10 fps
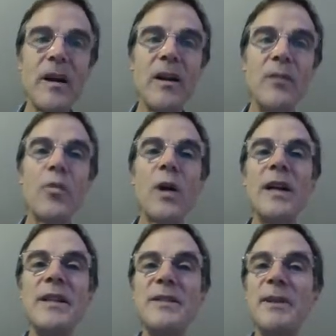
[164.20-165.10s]

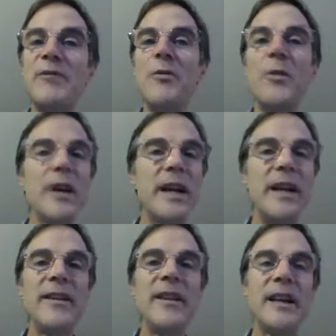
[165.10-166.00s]
runs before
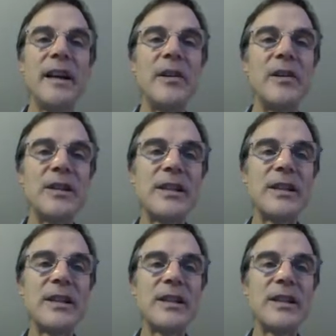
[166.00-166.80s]
anything else,